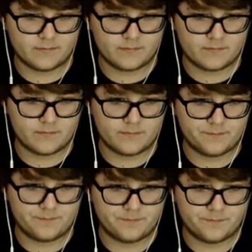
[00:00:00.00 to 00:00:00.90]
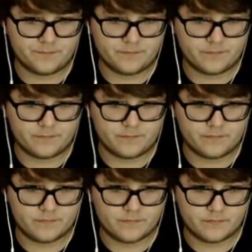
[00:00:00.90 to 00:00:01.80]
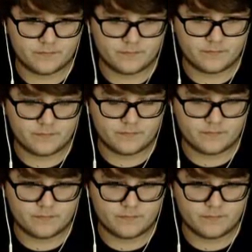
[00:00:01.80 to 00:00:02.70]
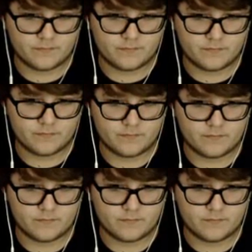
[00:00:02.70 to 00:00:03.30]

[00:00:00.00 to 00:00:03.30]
Nobody speaks.